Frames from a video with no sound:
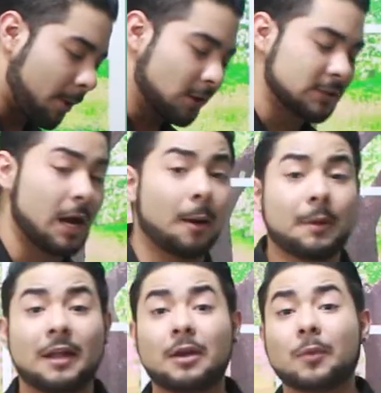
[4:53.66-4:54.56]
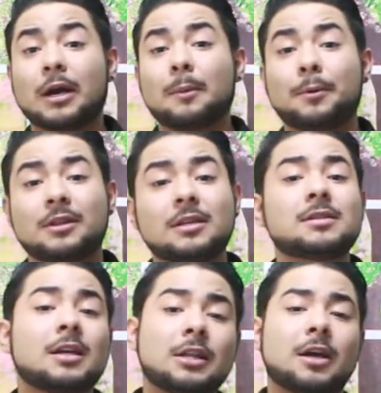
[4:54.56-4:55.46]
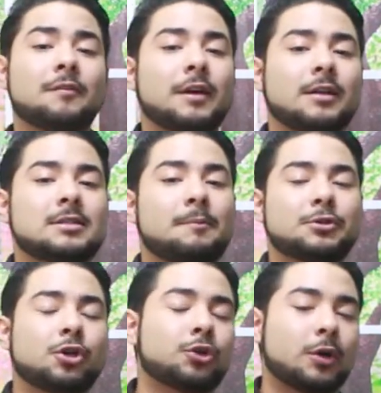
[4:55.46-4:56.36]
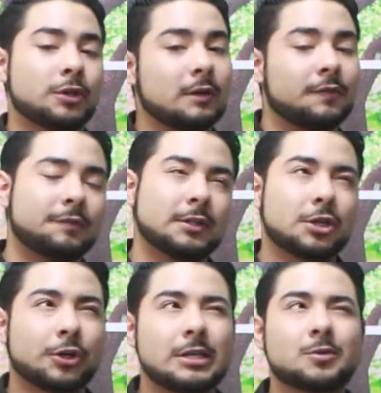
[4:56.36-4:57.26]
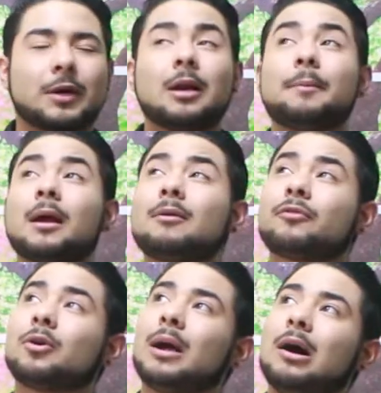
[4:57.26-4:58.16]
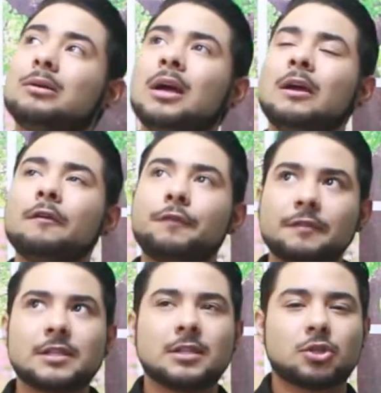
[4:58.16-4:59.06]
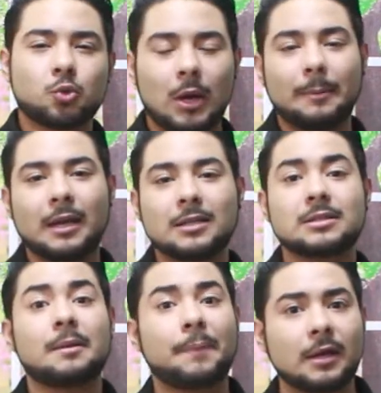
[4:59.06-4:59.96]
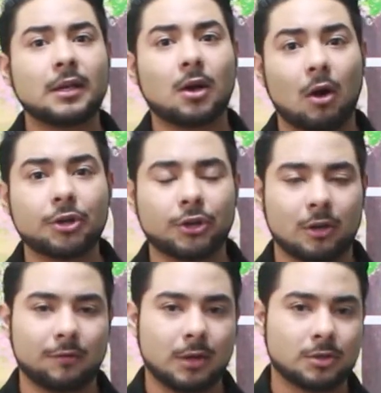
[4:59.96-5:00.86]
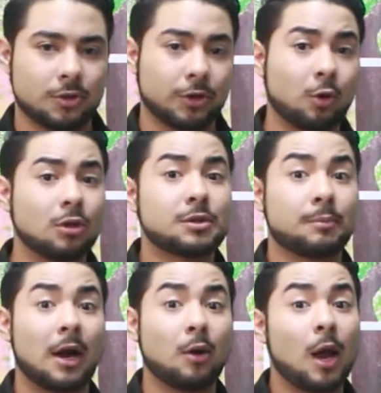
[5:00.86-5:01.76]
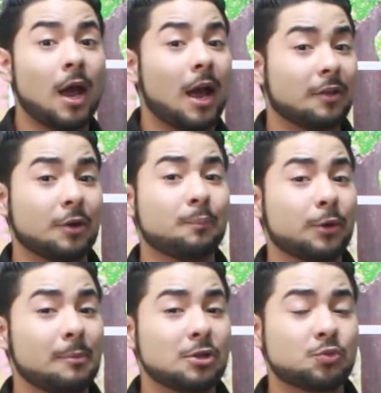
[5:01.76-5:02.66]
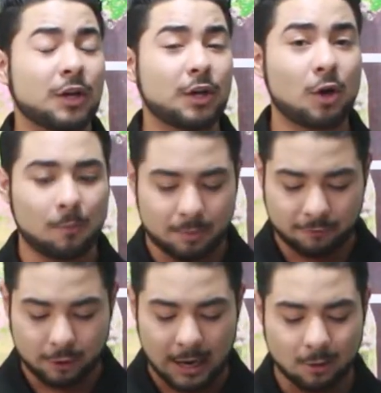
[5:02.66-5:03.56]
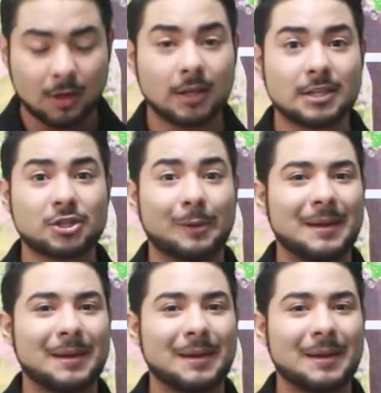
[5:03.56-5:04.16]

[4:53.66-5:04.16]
on top, and then we're gonna put this in the oven, temperature 350 degrees. We're gonna bake them for around 15 to 20 minutes depending on your oven until they're golden brown, and they're pretty much ready to go. But for now, let's start